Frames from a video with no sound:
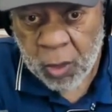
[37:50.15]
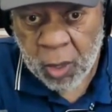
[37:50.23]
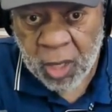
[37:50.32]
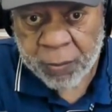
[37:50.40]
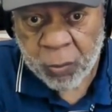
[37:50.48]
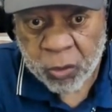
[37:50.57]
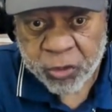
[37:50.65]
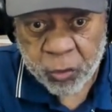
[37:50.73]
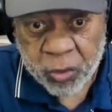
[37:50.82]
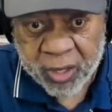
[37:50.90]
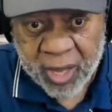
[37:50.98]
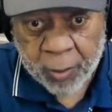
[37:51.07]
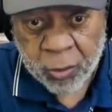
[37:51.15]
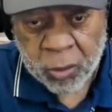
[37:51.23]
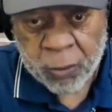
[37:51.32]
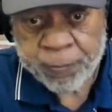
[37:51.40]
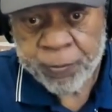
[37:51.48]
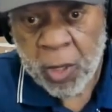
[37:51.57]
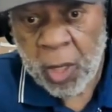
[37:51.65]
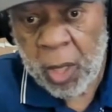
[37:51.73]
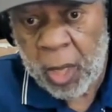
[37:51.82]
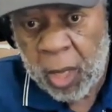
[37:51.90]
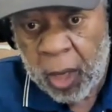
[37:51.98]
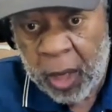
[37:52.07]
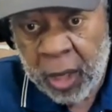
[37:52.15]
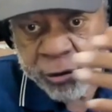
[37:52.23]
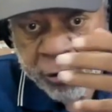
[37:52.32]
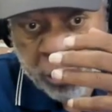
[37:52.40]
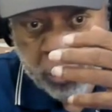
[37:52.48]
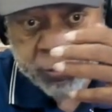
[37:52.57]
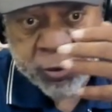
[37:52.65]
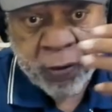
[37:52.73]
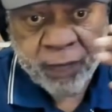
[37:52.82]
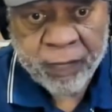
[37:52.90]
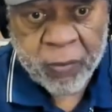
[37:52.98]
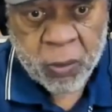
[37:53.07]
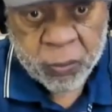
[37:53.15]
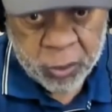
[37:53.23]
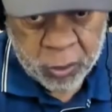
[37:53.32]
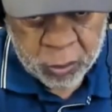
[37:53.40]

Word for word: Government was unicameral in terms of the